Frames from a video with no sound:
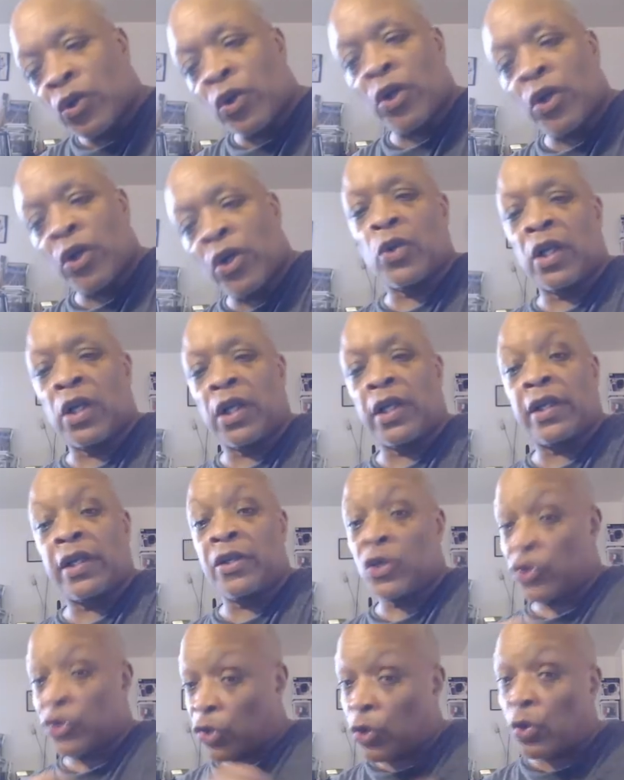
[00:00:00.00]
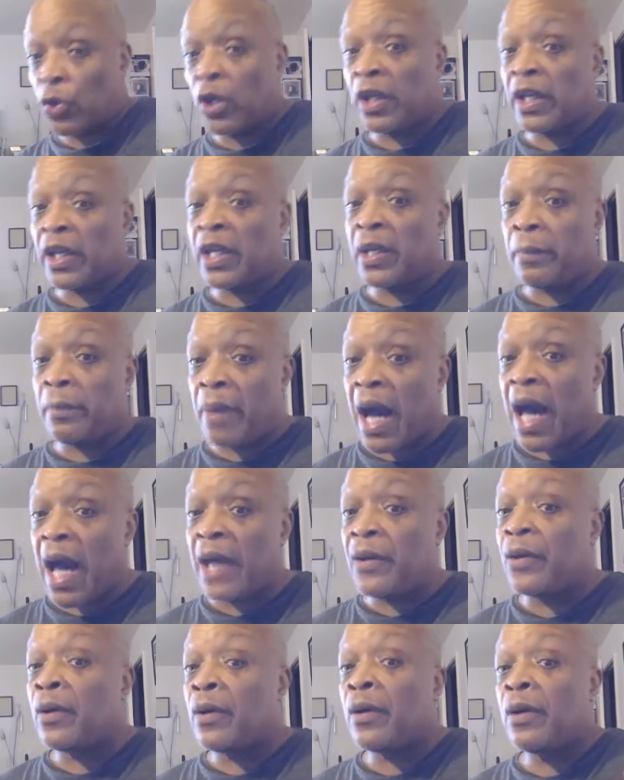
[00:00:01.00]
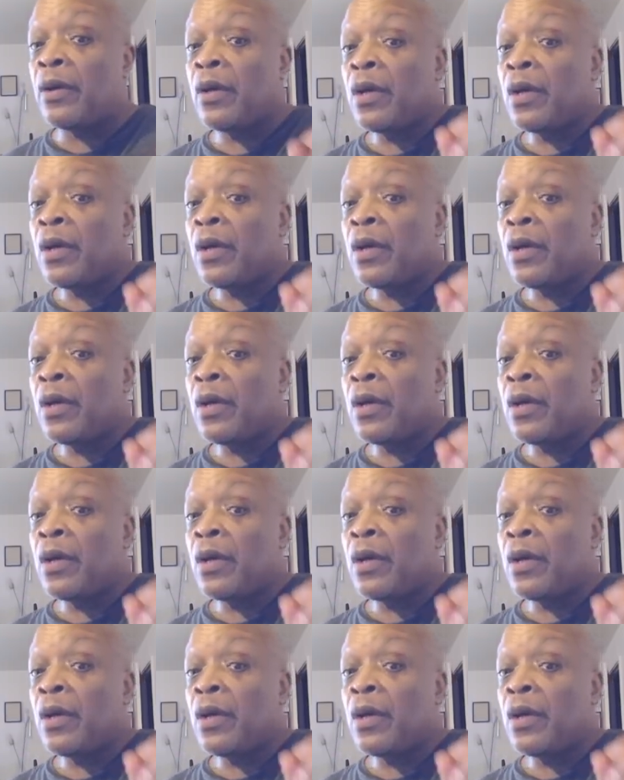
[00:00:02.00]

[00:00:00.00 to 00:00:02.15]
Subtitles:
acrylic. There's acrylic in the binder.